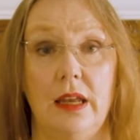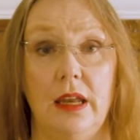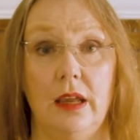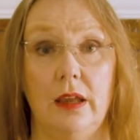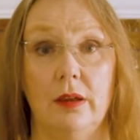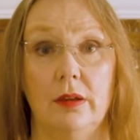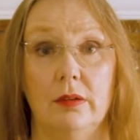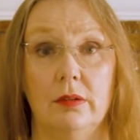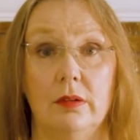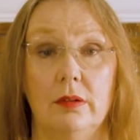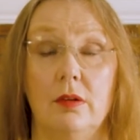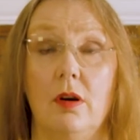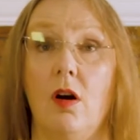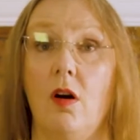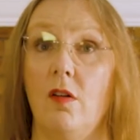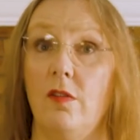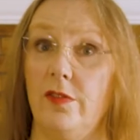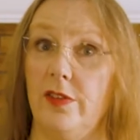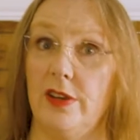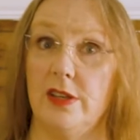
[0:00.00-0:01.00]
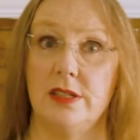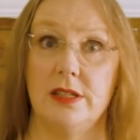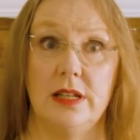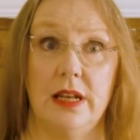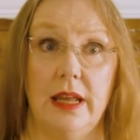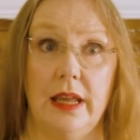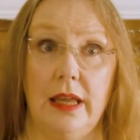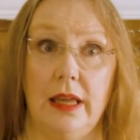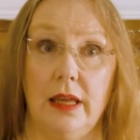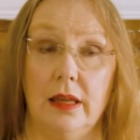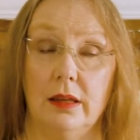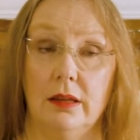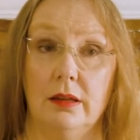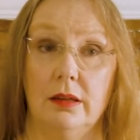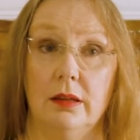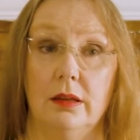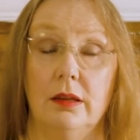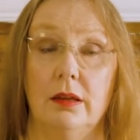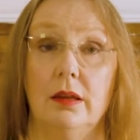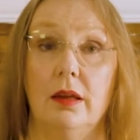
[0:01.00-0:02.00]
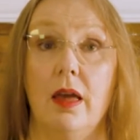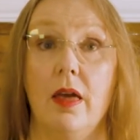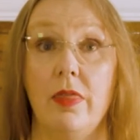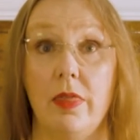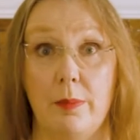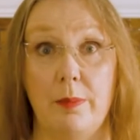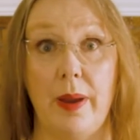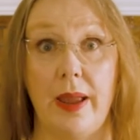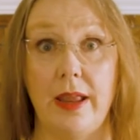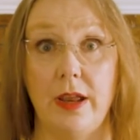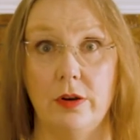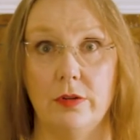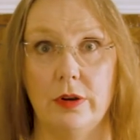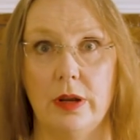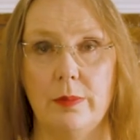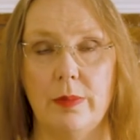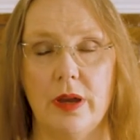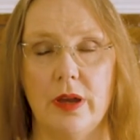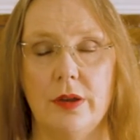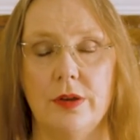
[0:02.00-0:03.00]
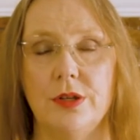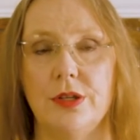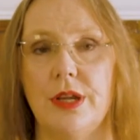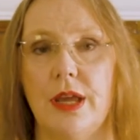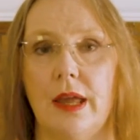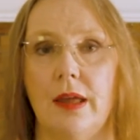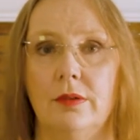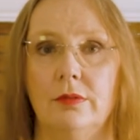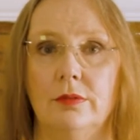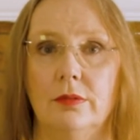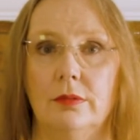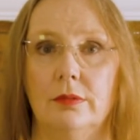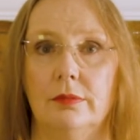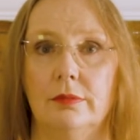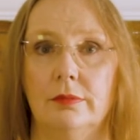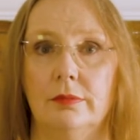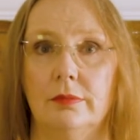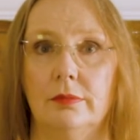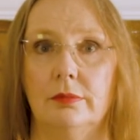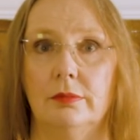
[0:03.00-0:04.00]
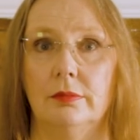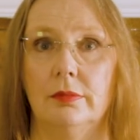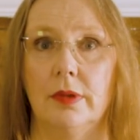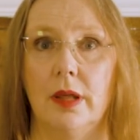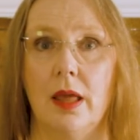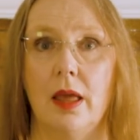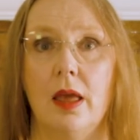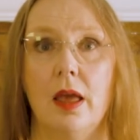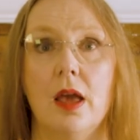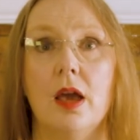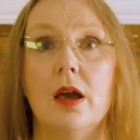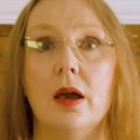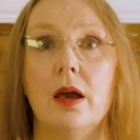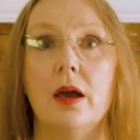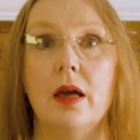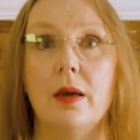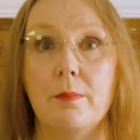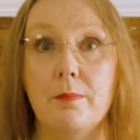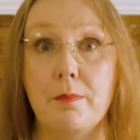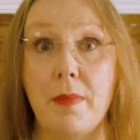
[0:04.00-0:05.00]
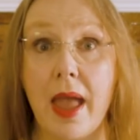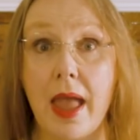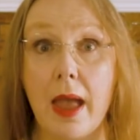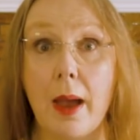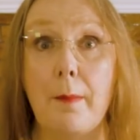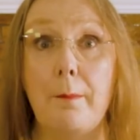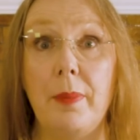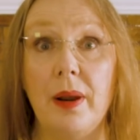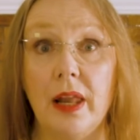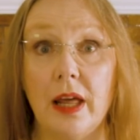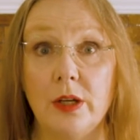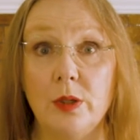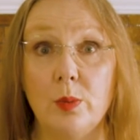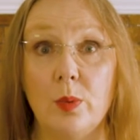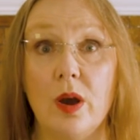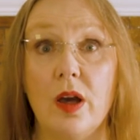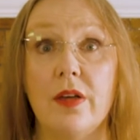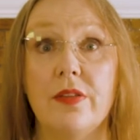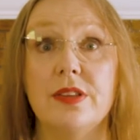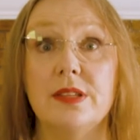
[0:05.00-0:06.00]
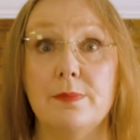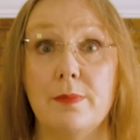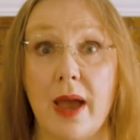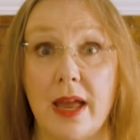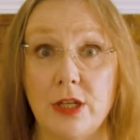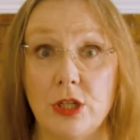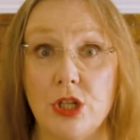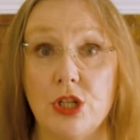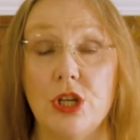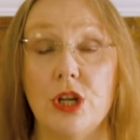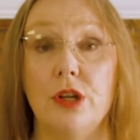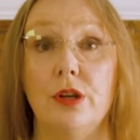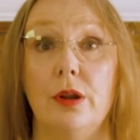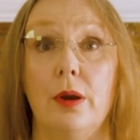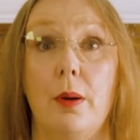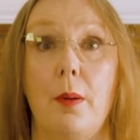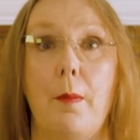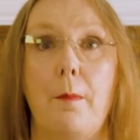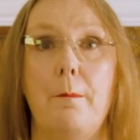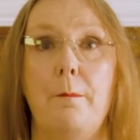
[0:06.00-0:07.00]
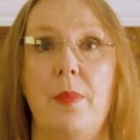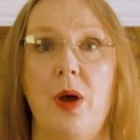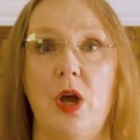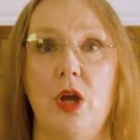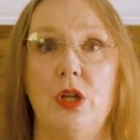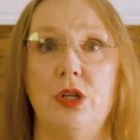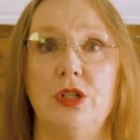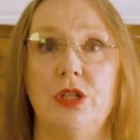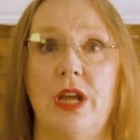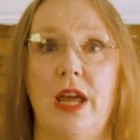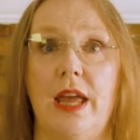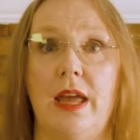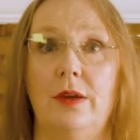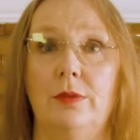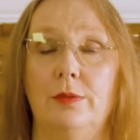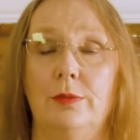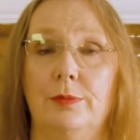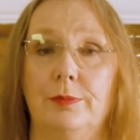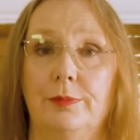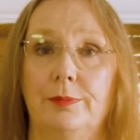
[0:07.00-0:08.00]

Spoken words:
you, obviously, the bakery burned down. Mayor Bloodworth's mansion burned down.